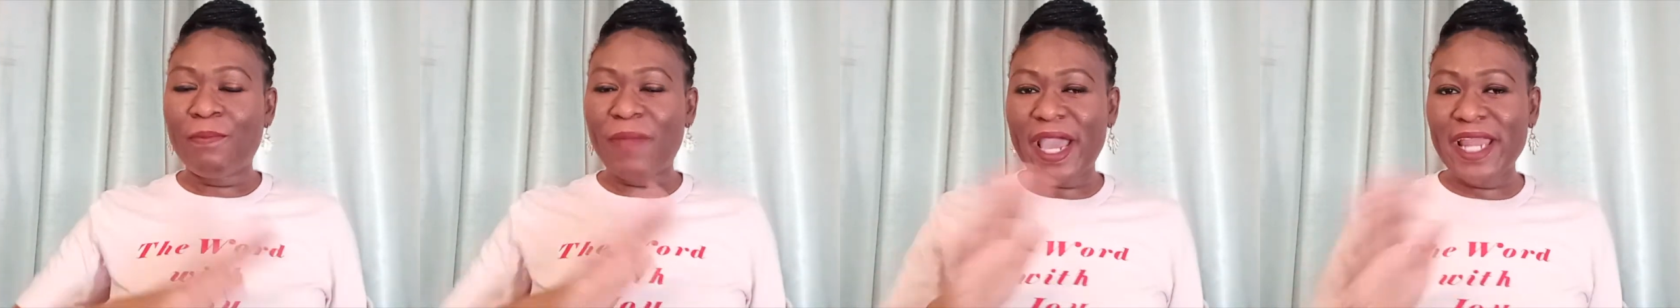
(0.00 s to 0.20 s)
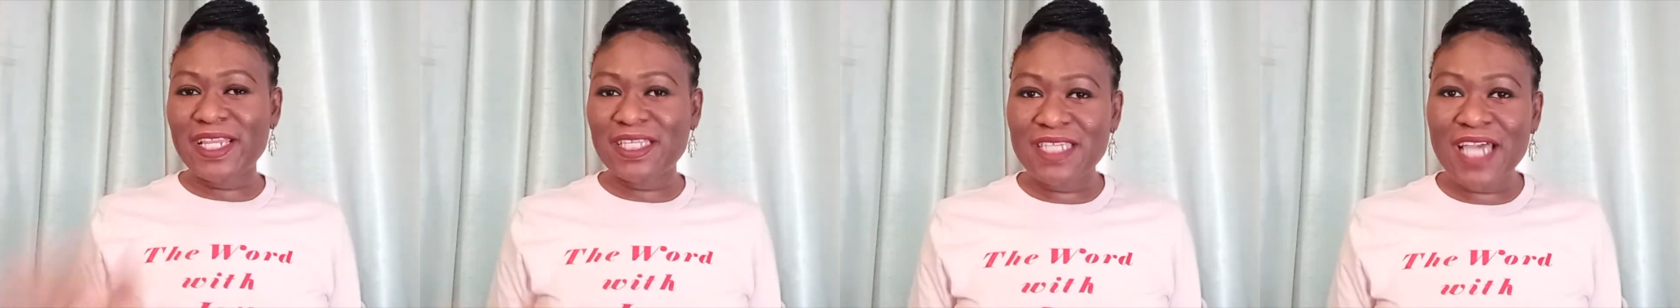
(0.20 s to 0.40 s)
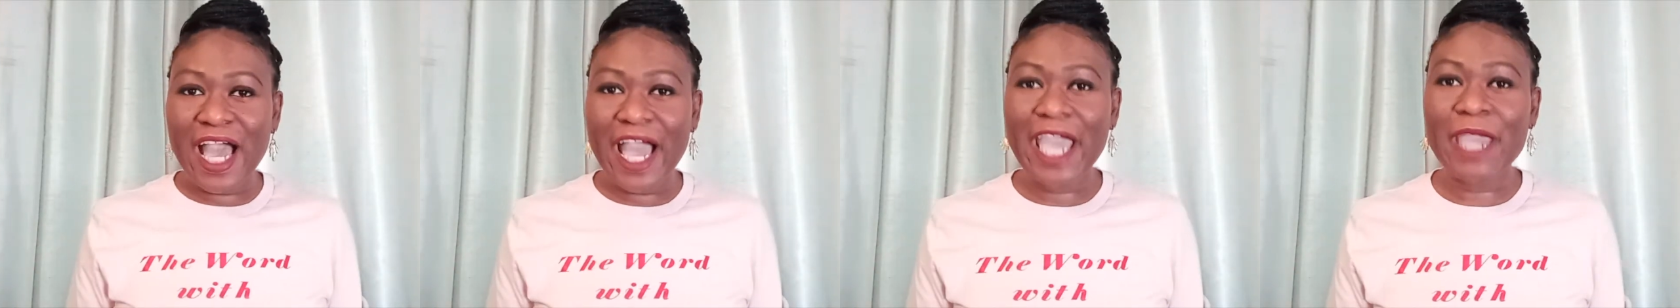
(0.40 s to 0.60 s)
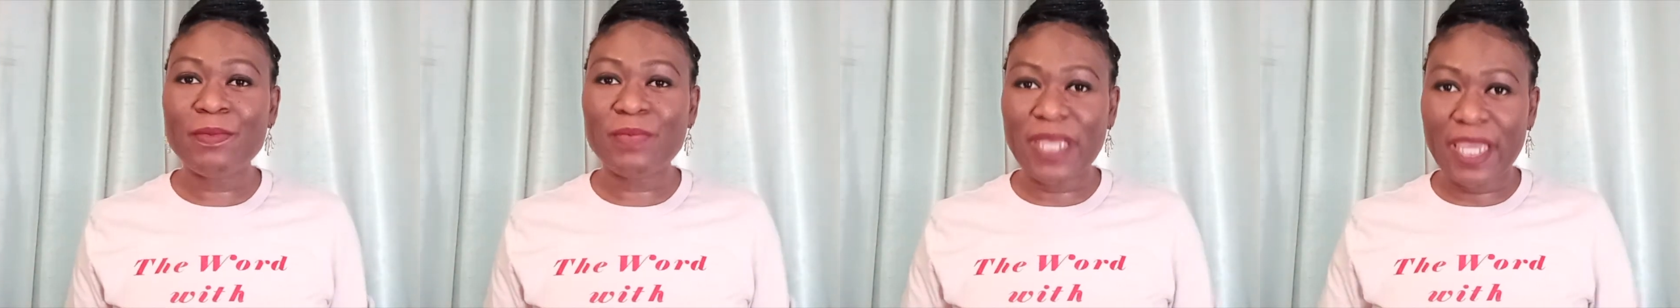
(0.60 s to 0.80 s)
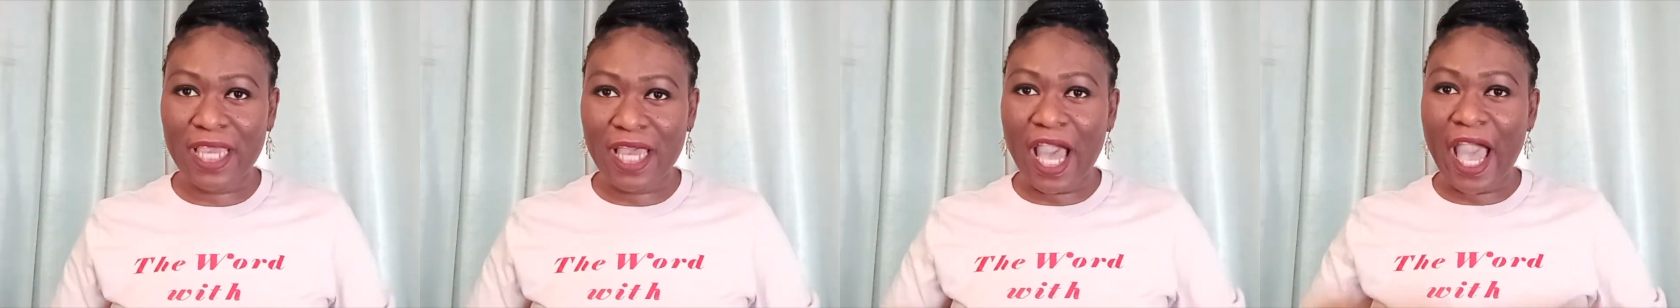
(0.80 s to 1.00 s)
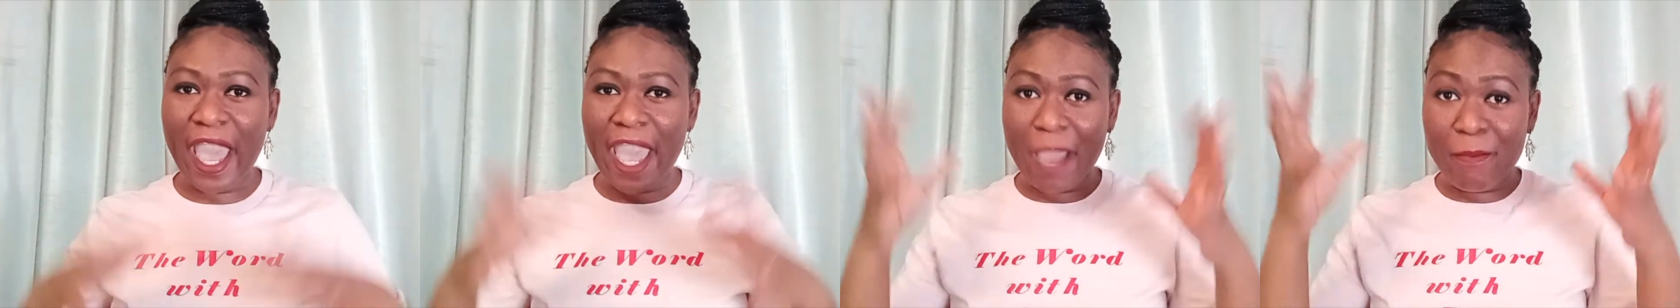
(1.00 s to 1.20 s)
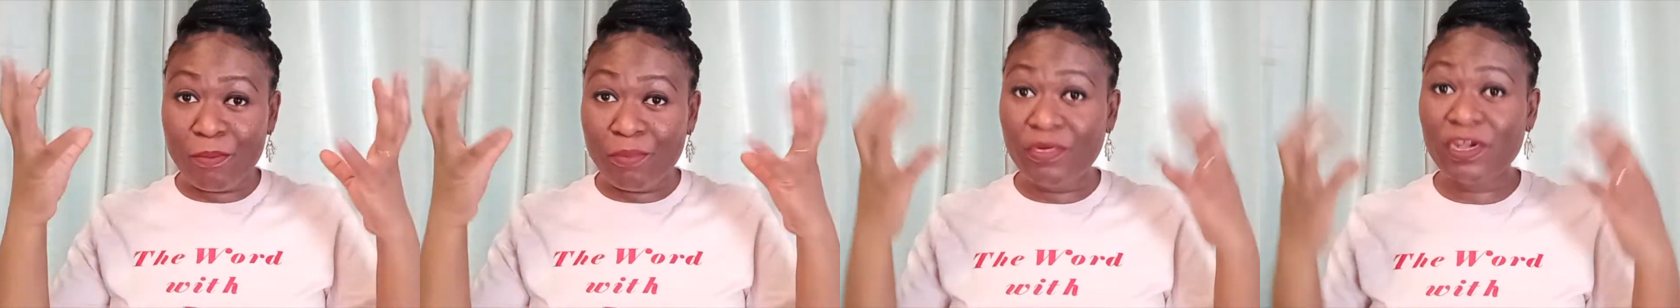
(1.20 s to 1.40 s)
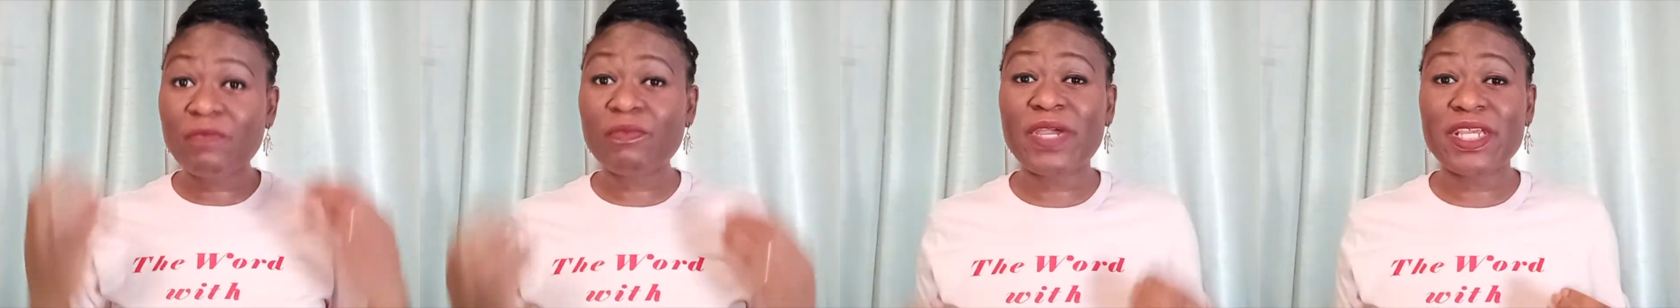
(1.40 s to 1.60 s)
By the time, like, I
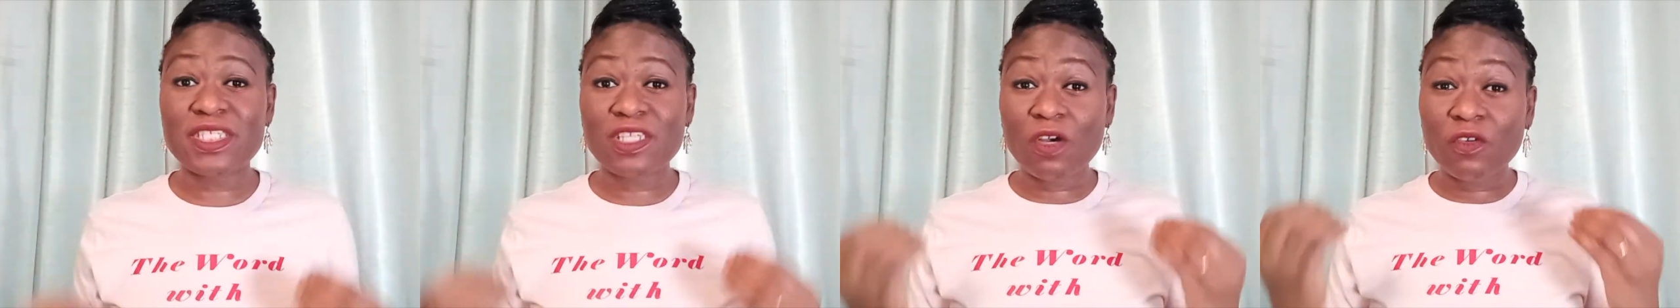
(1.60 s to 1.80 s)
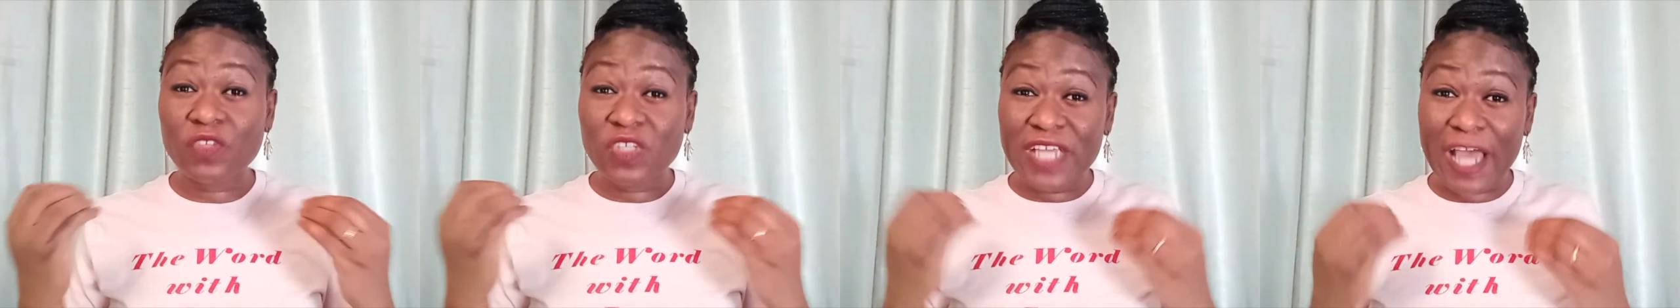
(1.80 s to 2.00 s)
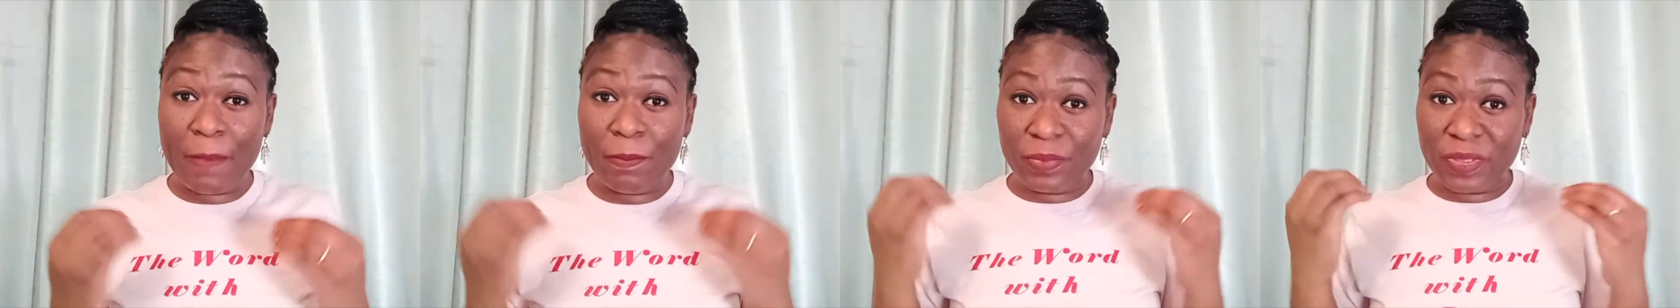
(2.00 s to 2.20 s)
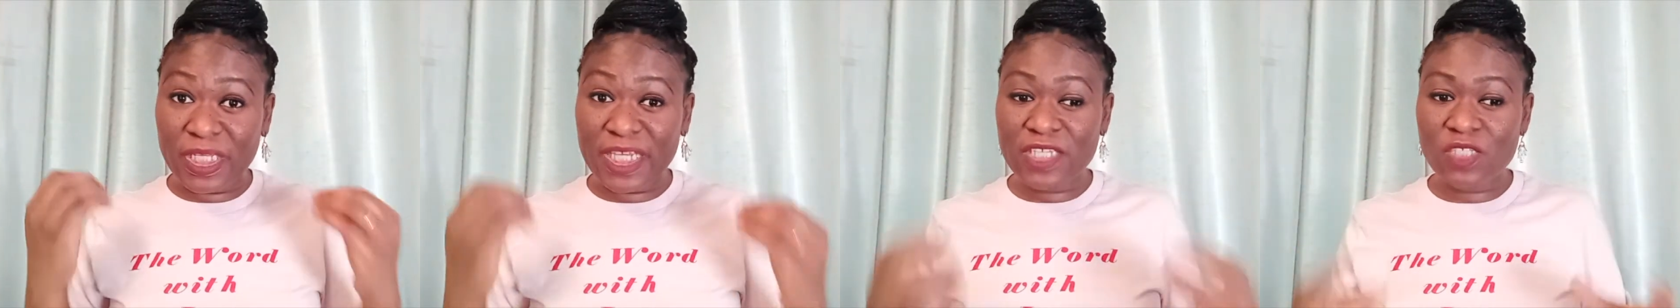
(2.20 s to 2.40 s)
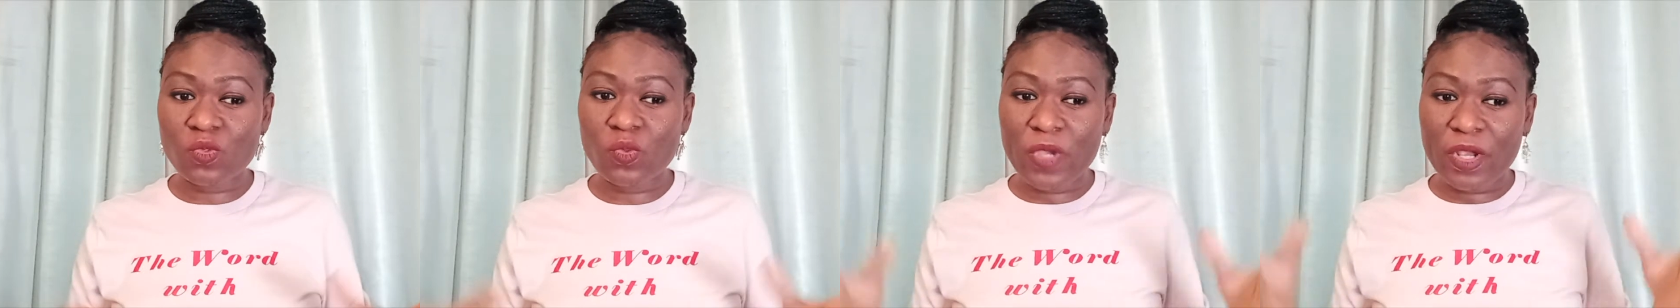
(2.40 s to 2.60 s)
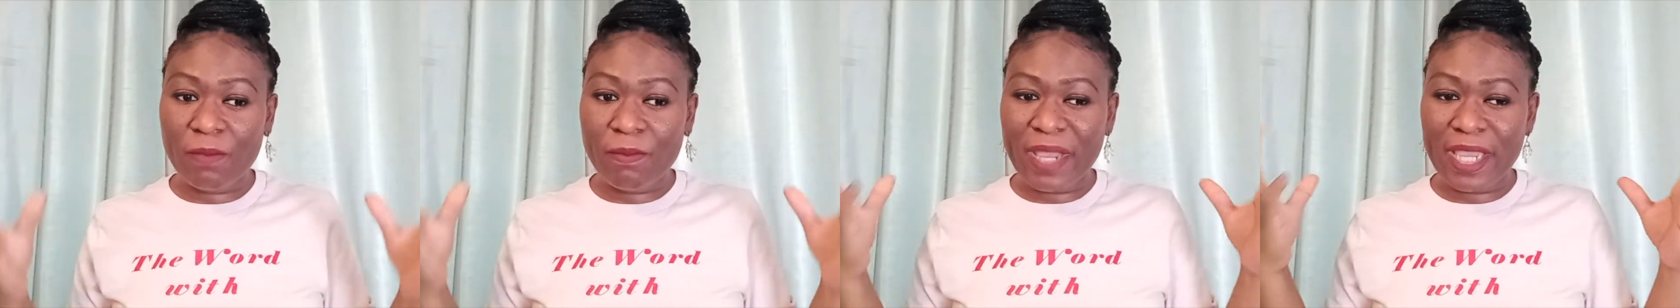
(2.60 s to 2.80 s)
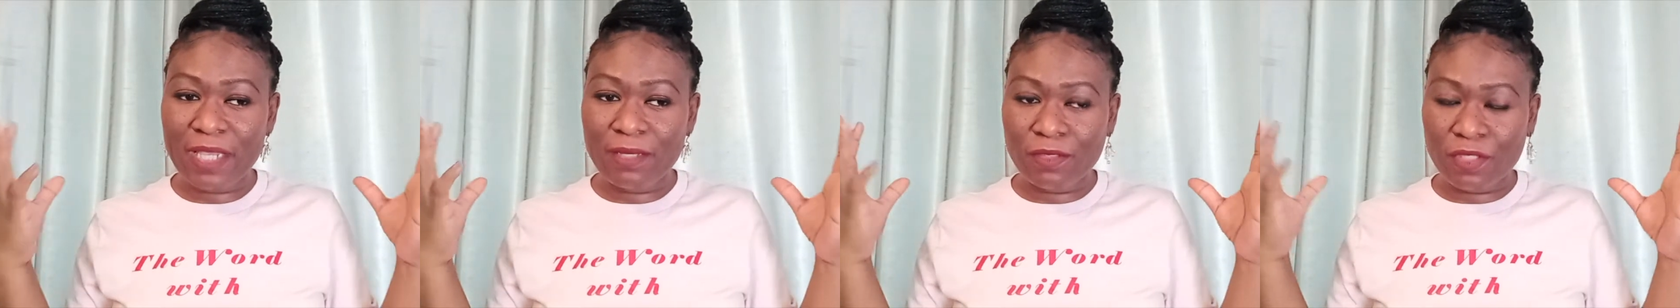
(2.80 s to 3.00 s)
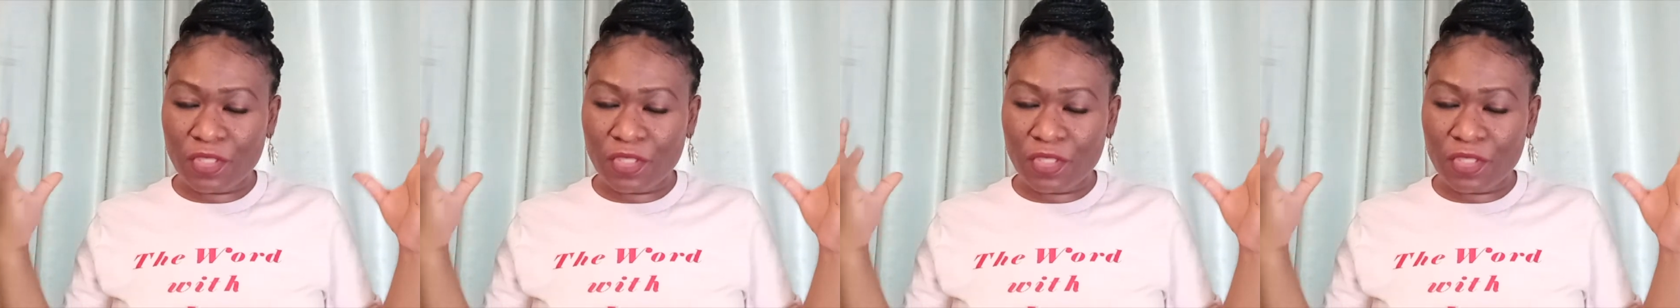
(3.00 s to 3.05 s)
bring myself to that place where my